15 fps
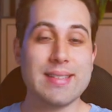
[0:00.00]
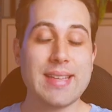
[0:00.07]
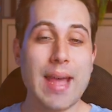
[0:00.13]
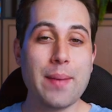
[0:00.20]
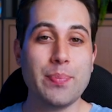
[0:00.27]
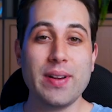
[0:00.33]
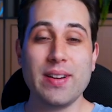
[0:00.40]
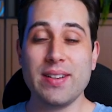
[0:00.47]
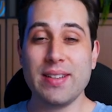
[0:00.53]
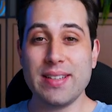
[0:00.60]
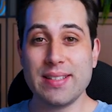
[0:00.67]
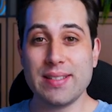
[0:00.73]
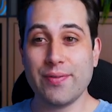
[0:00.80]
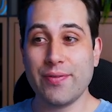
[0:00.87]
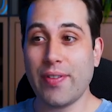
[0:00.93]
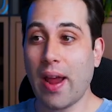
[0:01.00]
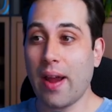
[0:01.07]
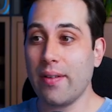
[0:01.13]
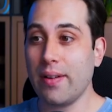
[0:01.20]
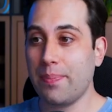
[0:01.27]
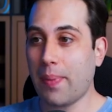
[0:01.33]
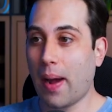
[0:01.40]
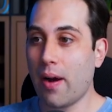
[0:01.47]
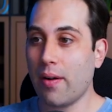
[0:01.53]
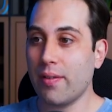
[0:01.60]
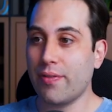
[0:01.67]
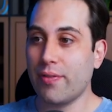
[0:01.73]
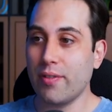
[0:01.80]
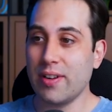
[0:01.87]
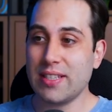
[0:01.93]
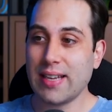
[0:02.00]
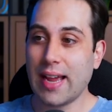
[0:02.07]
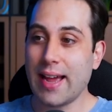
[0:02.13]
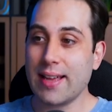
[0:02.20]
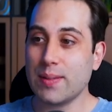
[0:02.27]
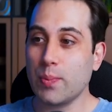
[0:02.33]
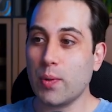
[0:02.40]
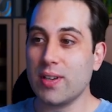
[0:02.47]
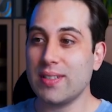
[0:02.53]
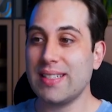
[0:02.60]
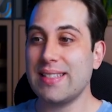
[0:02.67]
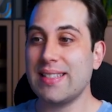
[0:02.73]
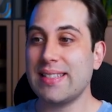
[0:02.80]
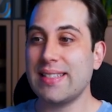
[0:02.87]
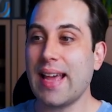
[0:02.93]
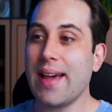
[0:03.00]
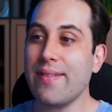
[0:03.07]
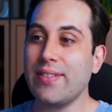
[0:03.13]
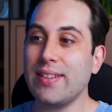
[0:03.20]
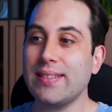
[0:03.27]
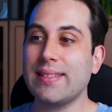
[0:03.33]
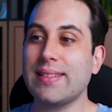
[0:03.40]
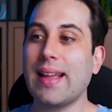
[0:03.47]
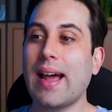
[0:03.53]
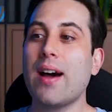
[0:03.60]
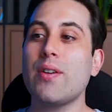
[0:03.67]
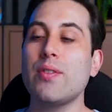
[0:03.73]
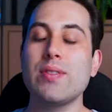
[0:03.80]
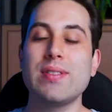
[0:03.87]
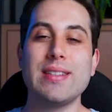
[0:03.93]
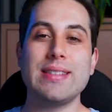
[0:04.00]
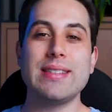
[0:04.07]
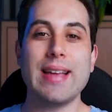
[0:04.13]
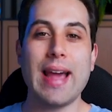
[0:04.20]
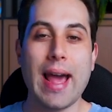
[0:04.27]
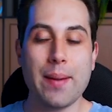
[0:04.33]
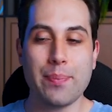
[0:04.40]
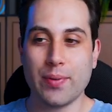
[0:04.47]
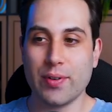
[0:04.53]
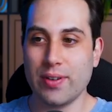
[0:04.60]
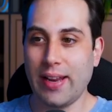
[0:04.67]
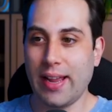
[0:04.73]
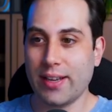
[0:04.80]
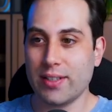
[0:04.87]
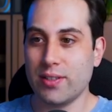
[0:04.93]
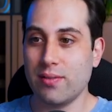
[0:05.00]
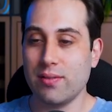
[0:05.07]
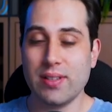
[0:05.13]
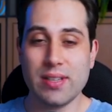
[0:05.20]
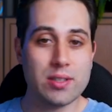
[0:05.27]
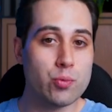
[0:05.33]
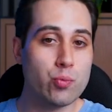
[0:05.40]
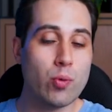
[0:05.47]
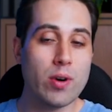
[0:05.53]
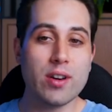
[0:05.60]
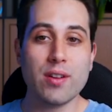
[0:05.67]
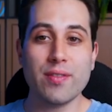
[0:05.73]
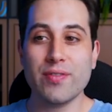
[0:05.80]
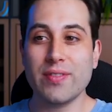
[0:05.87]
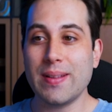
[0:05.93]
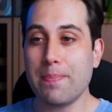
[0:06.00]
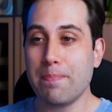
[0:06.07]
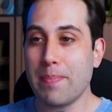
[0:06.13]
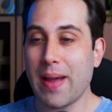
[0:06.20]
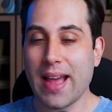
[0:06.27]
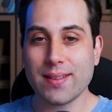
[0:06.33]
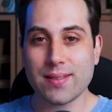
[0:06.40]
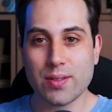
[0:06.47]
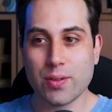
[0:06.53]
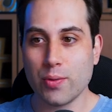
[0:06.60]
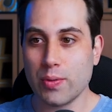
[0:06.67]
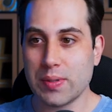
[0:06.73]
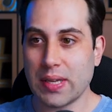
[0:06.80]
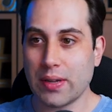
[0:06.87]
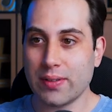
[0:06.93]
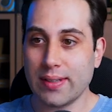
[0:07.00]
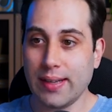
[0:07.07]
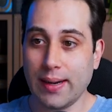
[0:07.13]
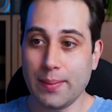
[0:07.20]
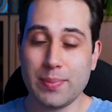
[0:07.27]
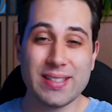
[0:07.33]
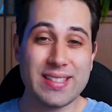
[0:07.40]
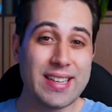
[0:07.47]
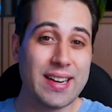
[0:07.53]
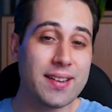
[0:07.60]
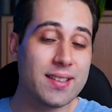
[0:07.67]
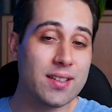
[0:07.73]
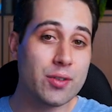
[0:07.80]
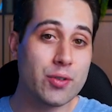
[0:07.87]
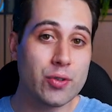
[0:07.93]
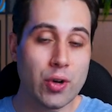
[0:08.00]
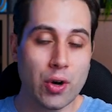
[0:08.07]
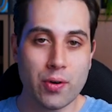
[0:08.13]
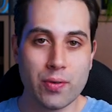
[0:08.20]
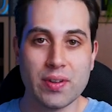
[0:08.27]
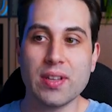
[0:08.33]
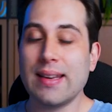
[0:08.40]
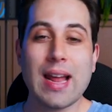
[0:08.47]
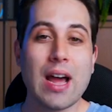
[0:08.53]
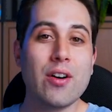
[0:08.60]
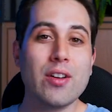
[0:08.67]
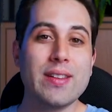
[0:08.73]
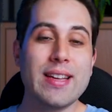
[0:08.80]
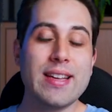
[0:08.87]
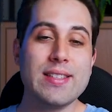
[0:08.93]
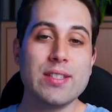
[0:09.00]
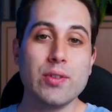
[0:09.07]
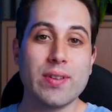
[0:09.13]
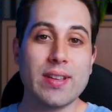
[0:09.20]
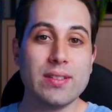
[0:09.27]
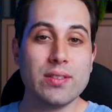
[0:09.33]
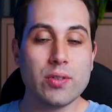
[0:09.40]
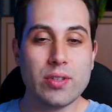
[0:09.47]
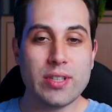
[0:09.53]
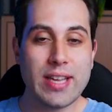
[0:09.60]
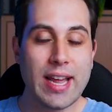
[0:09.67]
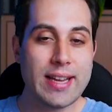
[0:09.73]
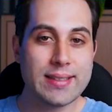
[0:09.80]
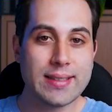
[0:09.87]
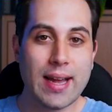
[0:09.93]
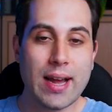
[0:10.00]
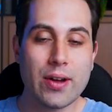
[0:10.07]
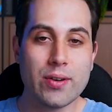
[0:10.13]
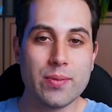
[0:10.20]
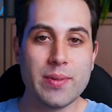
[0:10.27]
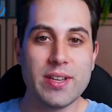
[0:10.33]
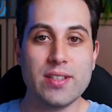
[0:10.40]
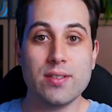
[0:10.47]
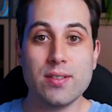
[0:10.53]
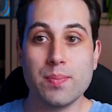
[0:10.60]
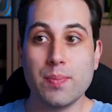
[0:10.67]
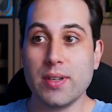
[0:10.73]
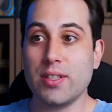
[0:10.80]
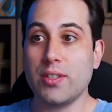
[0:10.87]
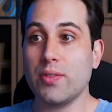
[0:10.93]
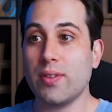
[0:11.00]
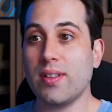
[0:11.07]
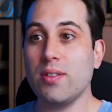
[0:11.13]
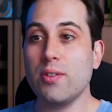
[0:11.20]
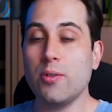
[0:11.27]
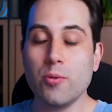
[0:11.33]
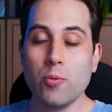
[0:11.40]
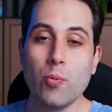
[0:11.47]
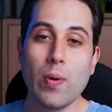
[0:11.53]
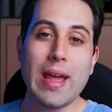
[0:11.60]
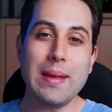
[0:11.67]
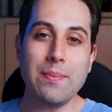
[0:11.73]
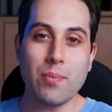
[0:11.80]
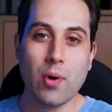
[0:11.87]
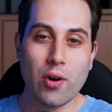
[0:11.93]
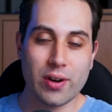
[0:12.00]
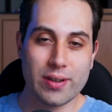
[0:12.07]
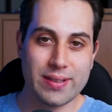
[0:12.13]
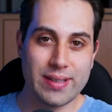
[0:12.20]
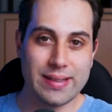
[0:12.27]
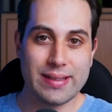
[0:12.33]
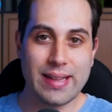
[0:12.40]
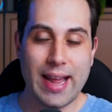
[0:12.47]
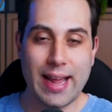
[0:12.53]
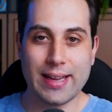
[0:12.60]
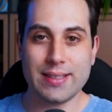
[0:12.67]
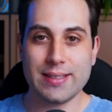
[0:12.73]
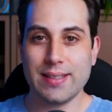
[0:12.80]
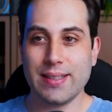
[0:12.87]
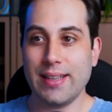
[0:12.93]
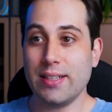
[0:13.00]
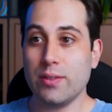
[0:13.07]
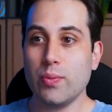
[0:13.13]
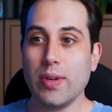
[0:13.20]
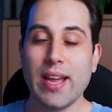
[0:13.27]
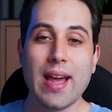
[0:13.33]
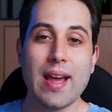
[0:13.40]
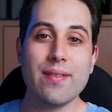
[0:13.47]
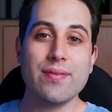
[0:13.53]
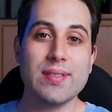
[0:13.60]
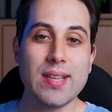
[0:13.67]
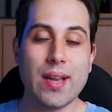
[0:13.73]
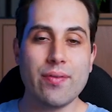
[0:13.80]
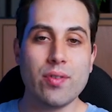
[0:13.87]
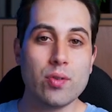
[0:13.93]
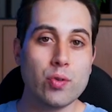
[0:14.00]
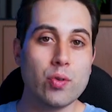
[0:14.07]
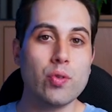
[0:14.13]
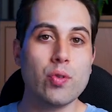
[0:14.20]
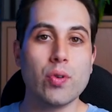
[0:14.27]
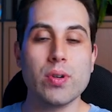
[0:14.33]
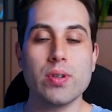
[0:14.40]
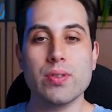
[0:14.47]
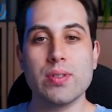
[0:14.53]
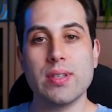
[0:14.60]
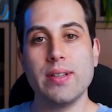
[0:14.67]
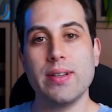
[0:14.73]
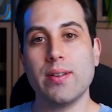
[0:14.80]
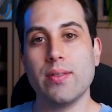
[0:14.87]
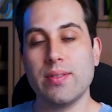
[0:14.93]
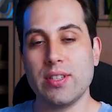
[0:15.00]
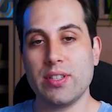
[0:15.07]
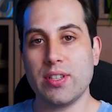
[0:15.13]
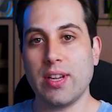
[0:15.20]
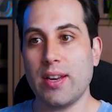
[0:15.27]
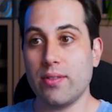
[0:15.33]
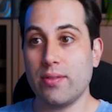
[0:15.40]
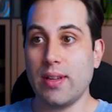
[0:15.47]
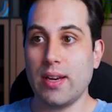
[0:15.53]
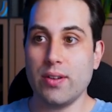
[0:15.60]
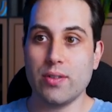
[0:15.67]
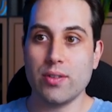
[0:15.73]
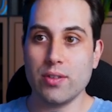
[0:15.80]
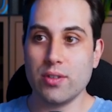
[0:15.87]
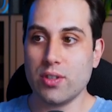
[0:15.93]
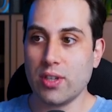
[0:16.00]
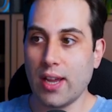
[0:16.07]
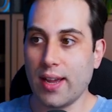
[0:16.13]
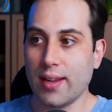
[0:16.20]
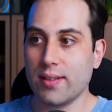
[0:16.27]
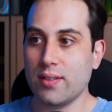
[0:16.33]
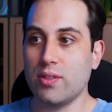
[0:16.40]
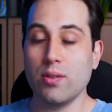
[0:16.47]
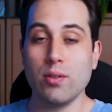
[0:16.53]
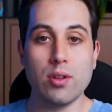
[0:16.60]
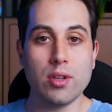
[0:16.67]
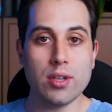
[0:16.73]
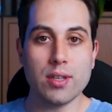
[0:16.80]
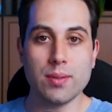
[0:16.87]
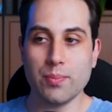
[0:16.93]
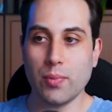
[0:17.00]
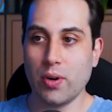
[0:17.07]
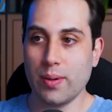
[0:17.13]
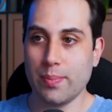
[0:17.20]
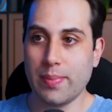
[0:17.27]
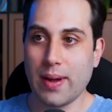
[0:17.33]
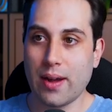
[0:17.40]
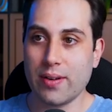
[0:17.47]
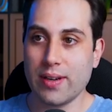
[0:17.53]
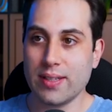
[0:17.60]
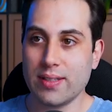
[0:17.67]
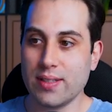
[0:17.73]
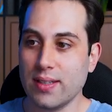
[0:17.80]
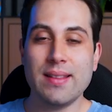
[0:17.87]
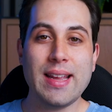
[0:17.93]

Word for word: Zapier is very powerful. It has more than 7,000 app connections. It's one of the best tools out there, but they are growing. Nowadays, you can create automations, but you can do way more than that. And we have several tutorials here on the channel that you could check to learn more about it.